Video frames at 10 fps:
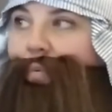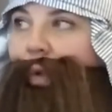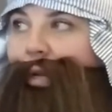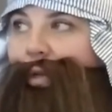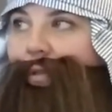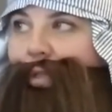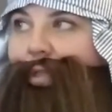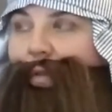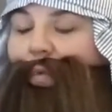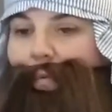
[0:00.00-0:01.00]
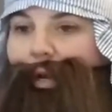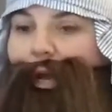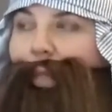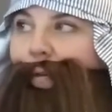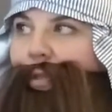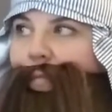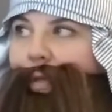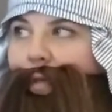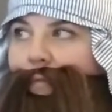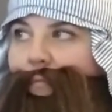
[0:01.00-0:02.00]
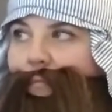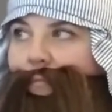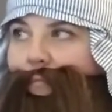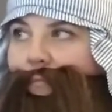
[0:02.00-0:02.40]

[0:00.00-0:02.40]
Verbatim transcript: I just waited to see what would happen to me.